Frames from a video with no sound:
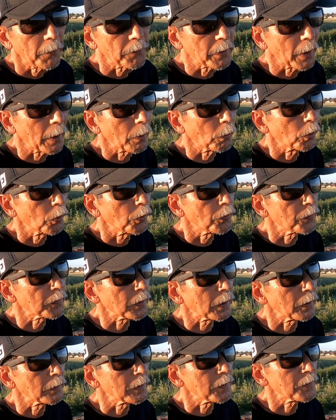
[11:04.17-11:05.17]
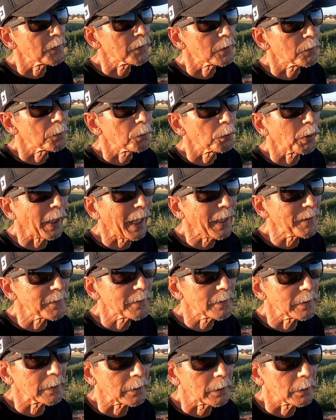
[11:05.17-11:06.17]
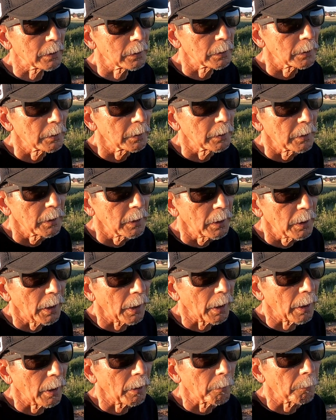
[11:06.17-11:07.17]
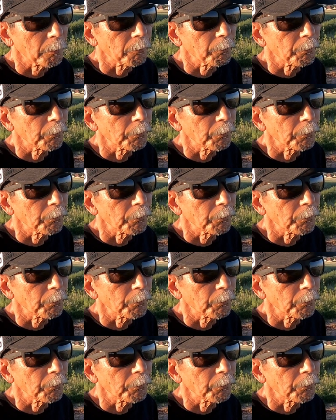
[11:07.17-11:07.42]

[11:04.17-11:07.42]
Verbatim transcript: there was uh, this plastic uh,